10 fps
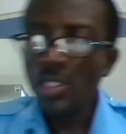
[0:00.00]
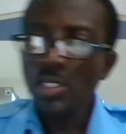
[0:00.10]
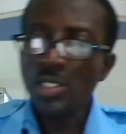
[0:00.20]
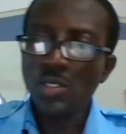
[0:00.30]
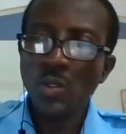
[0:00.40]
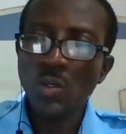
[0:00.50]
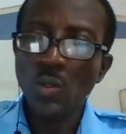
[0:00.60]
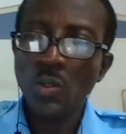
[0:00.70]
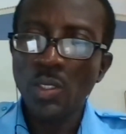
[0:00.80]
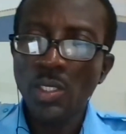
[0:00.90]
So
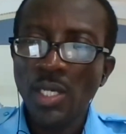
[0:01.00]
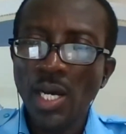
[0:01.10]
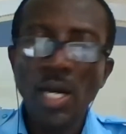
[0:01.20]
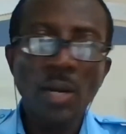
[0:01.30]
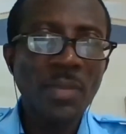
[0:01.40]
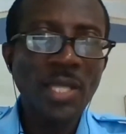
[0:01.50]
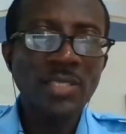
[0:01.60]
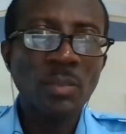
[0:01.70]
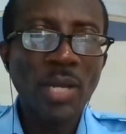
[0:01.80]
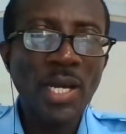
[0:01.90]
that's
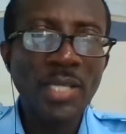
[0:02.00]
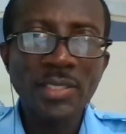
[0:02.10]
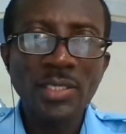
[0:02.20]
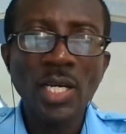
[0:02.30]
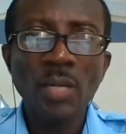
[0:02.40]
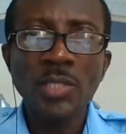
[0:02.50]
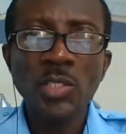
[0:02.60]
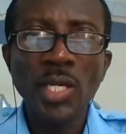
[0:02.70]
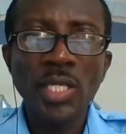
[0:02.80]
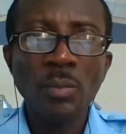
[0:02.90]
the plant. Did
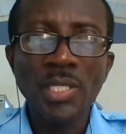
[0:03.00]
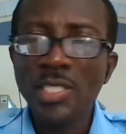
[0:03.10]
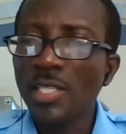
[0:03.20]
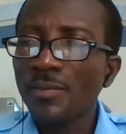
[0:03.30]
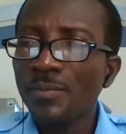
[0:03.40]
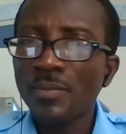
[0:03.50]
you get the picture?